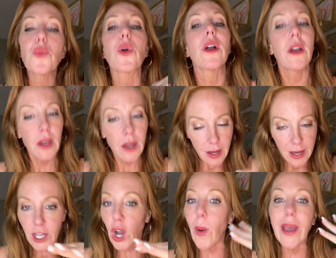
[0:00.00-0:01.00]
We're
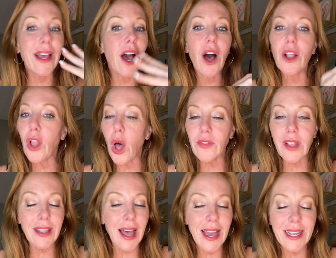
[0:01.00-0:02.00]
going along the
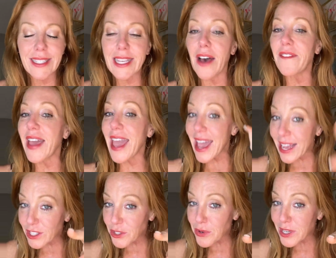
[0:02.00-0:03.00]
lines of
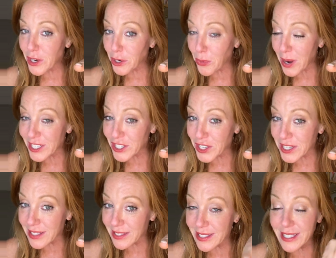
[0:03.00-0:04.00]
answering your
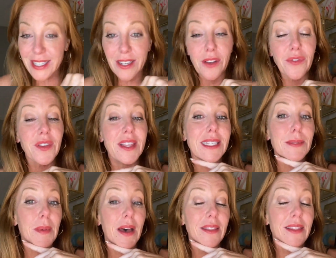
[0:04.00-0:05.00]
questions still for this
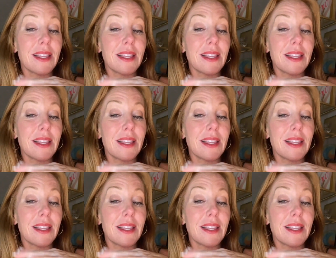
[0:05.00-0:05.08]
month.